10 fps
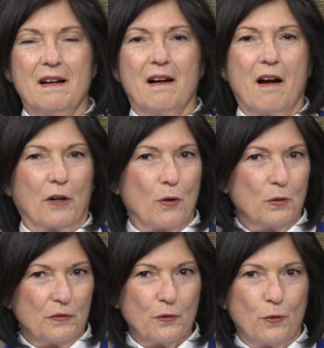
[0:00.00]
Our
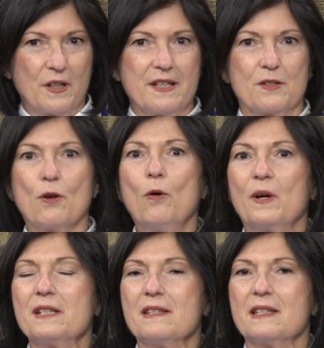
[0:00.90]
goal, of course, as
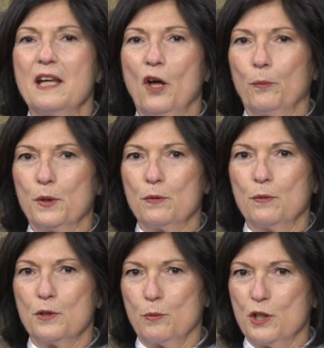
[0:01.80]
always, is to help
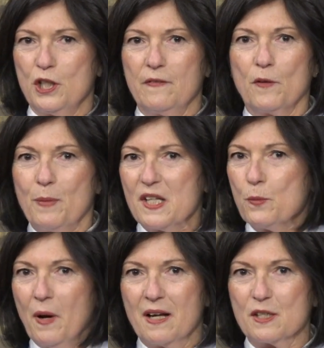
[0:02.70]
you to achieve the
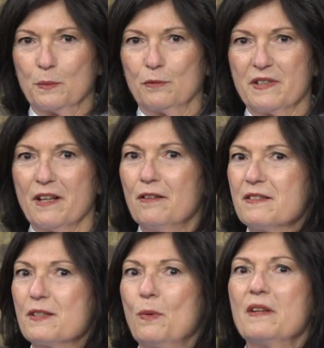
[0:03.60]
best possible
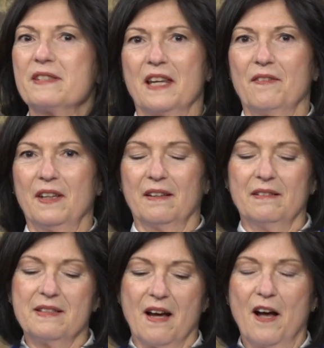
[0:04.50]
results while saving
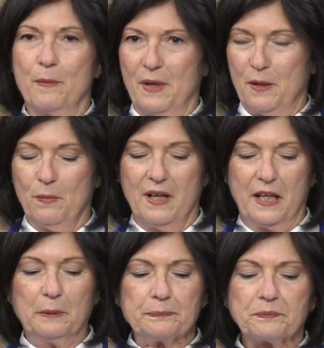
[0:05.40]
time and
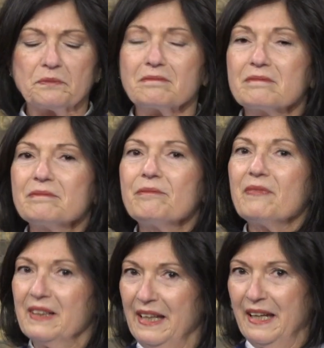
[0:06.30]
money.
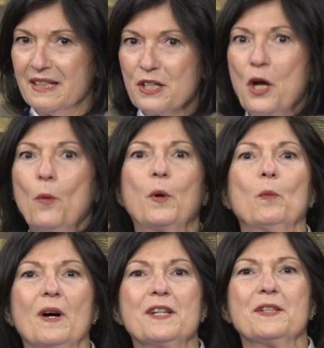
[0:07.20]
And we
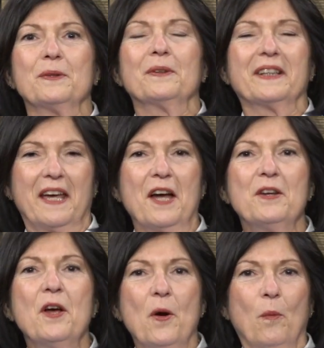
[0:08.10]
want to,
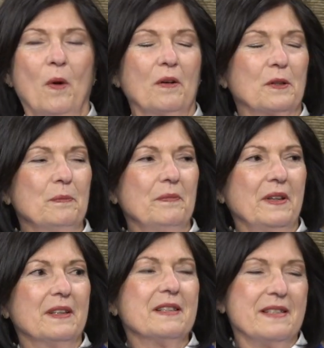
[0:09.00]
again, welcome
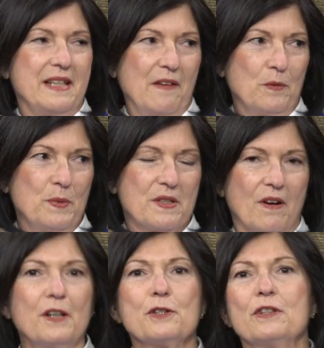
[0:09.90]
David
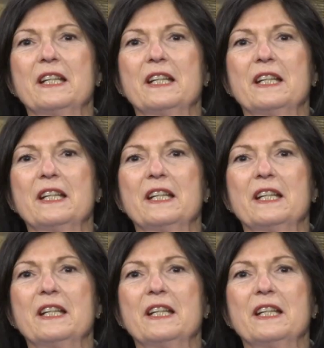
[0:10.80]
Bazar, attorney